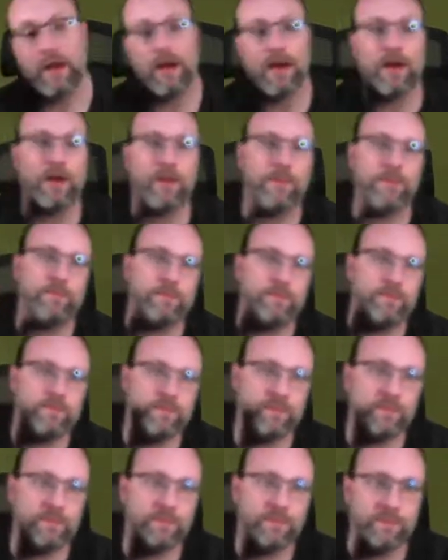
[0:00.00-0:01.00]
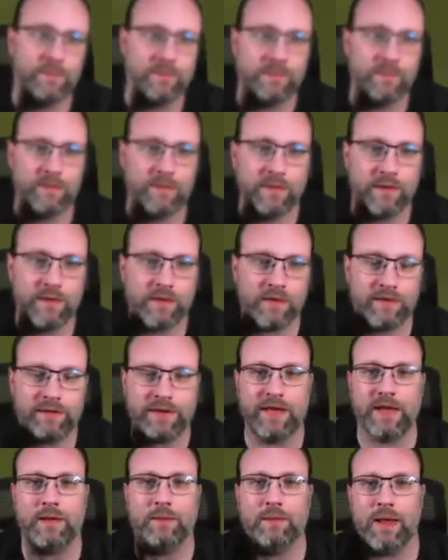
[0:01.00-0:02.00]
I'm
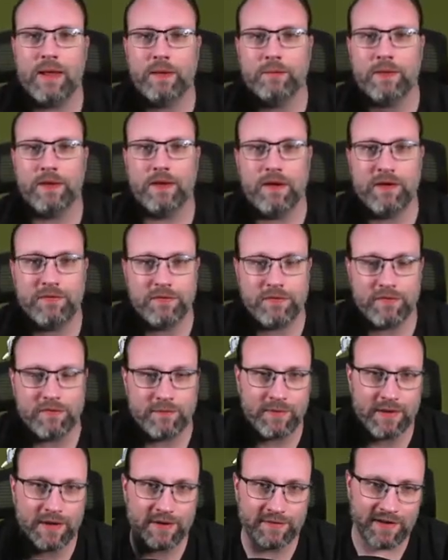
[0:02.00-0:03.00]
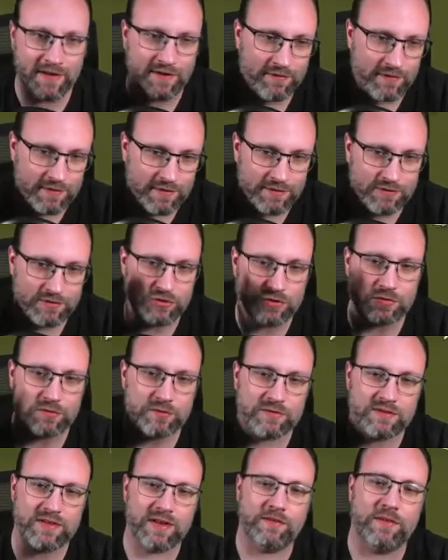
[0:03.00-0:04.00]
taking Mad Men off of Netflix June
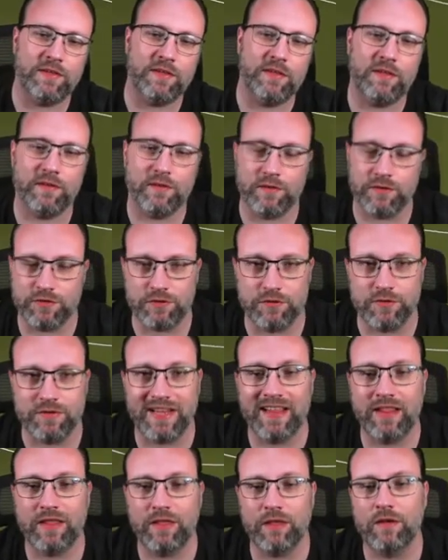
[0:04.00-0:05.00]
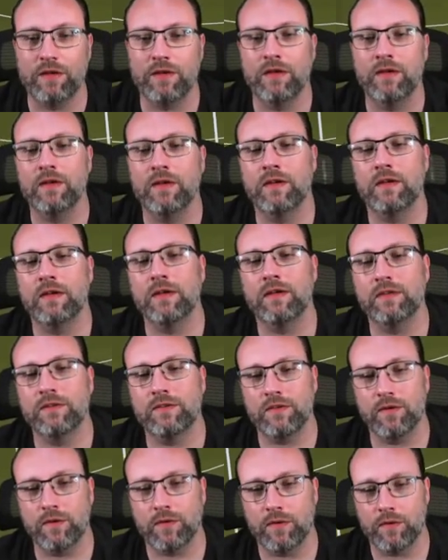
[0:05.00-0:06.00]
7th or June 10th.
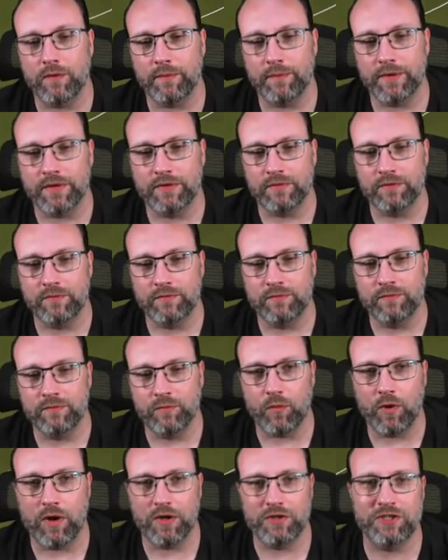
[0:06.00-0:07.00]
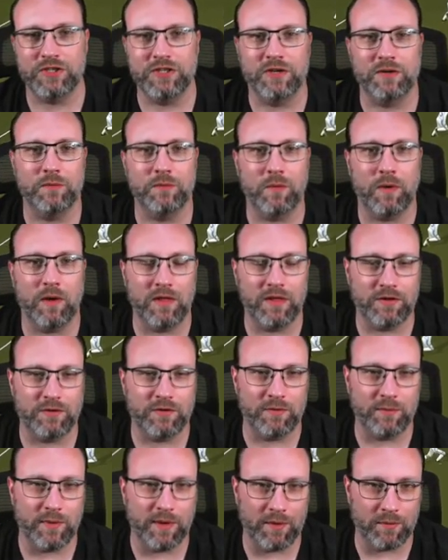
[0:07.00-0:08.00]
So I've been watching it while I do
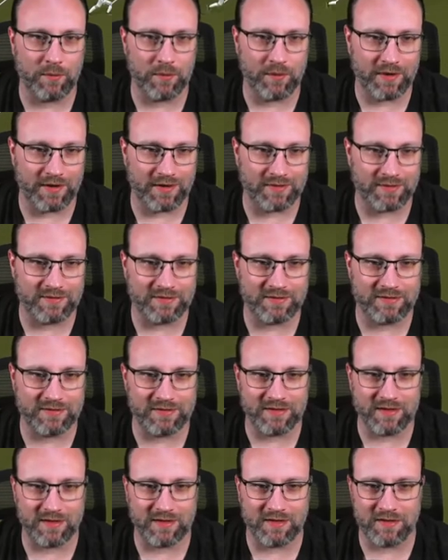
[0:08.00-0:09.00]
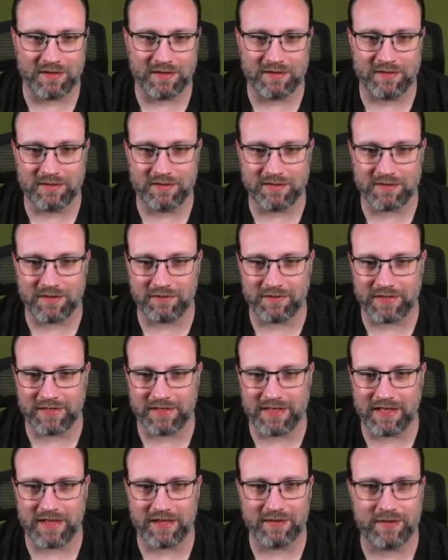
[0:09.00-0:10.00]
my workouts and stuff like
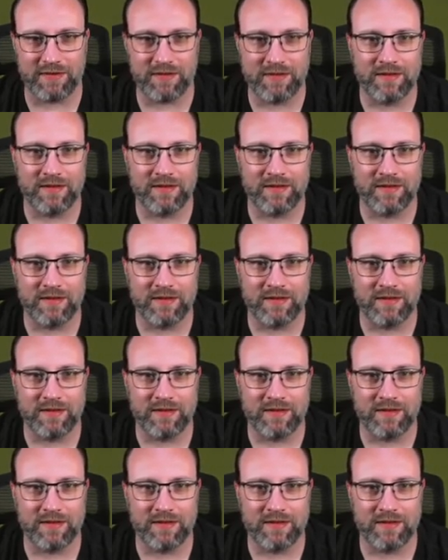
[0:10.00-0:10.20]
that.